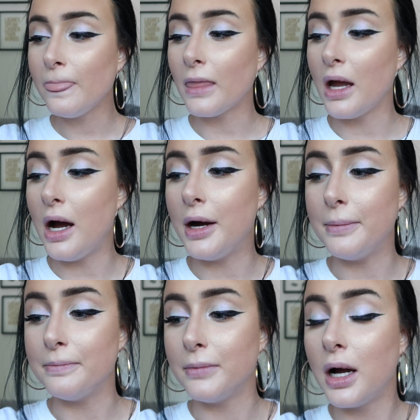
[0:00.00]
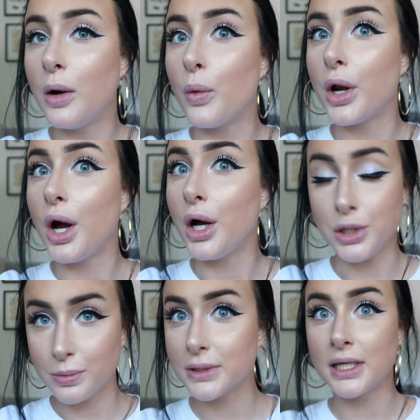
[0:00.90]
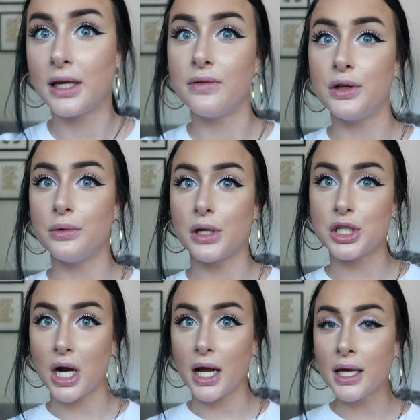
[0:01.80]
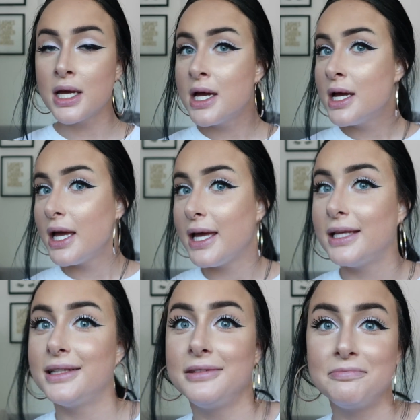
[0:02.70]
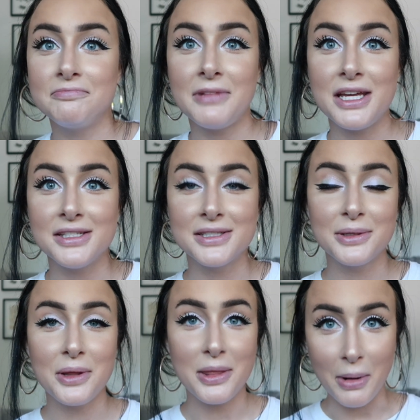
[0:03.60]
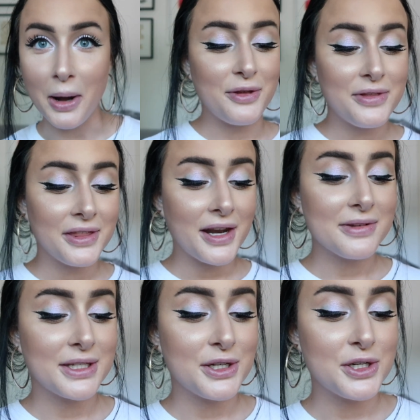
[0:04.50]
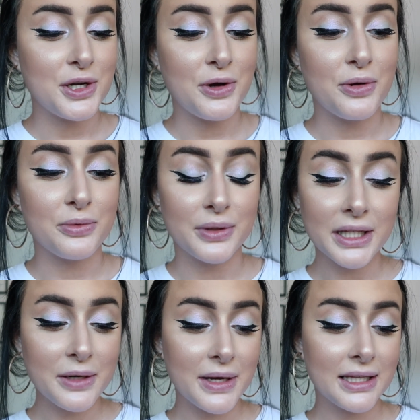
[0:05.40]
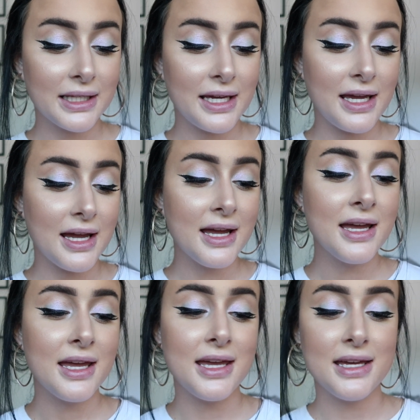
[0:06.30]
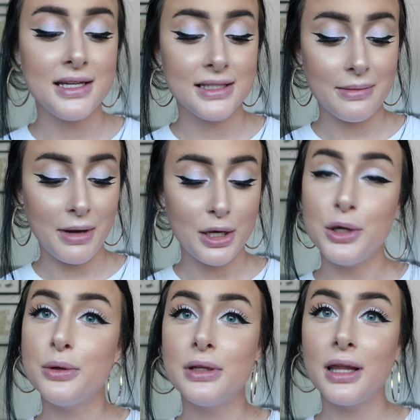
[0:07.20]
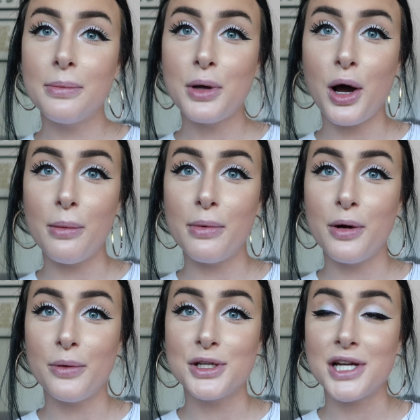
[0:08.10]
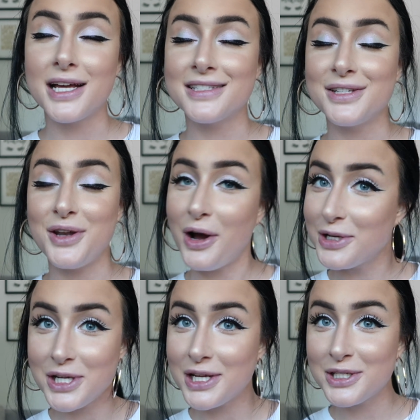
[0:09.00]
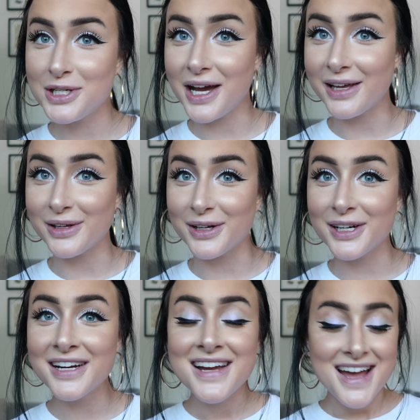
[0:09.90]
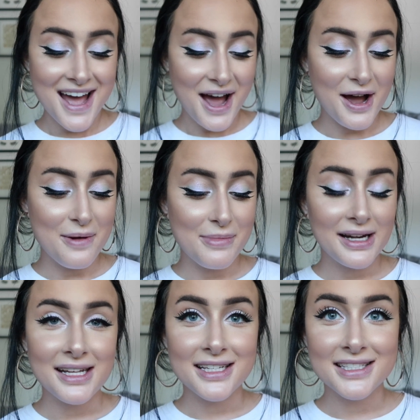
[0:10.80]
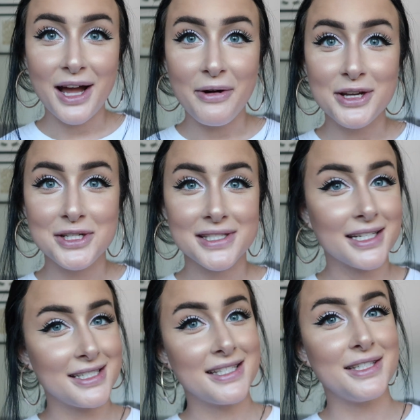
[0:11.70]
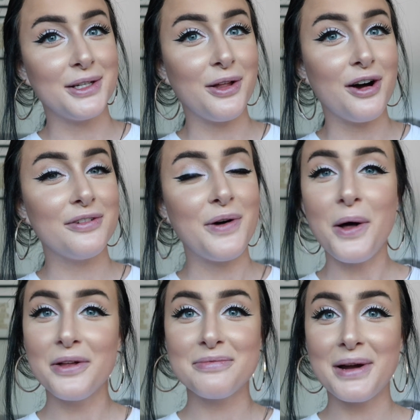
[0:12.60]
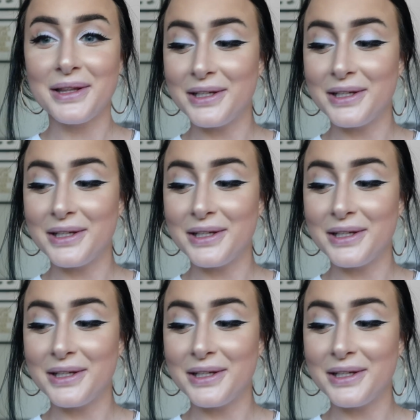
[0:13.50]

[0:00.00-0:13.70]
100% give the new one a try. It is the bomb. The other thing that I was going to show really quickly is my nude lip combo, which has not changed either, but it is how I just like to seal off all of my